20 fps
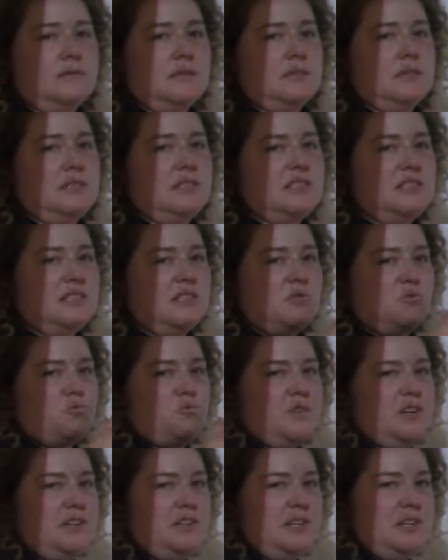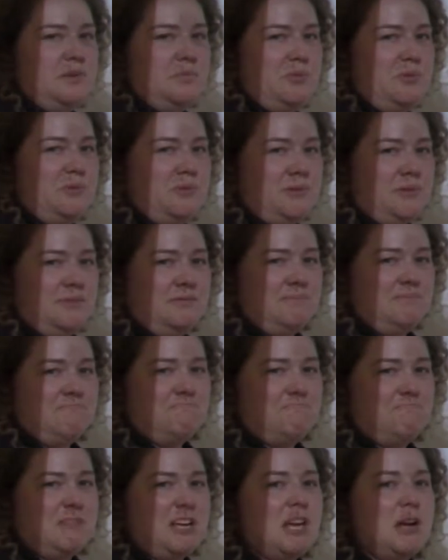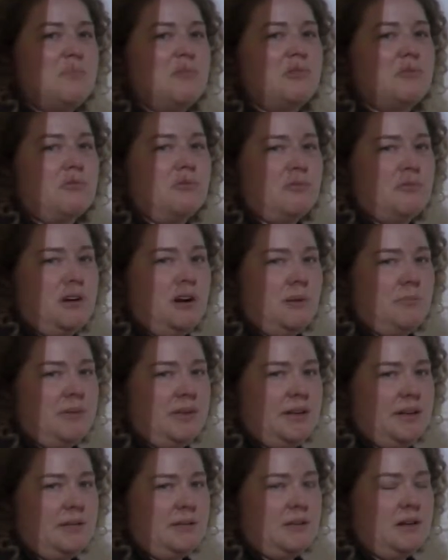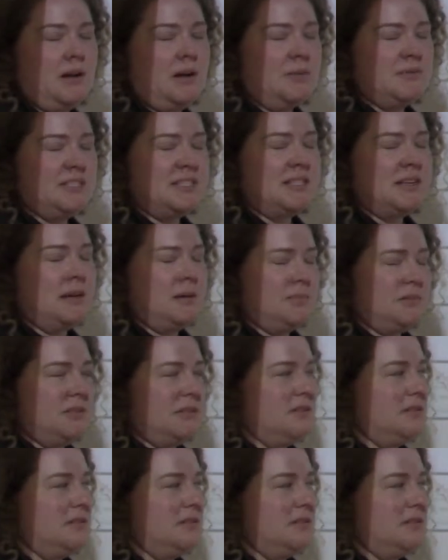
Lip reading: This is a really important chemical concept.